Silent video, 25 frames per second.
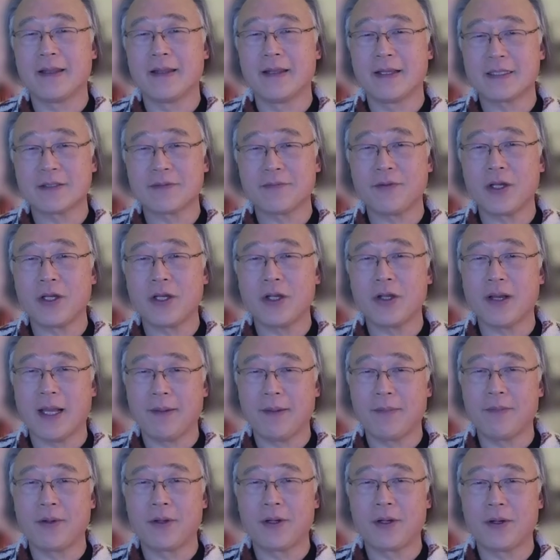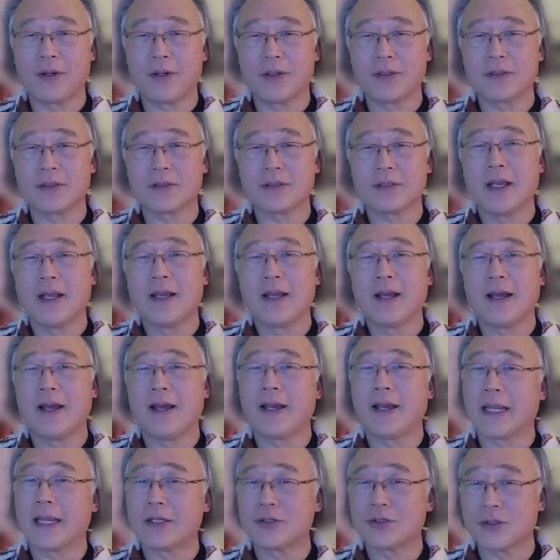In this video, I'm going to
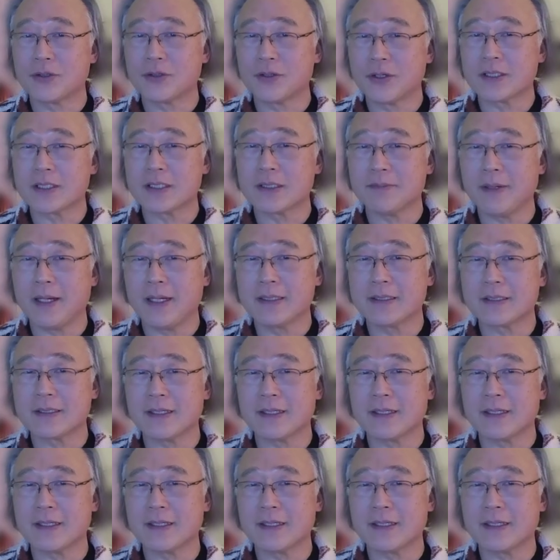introduce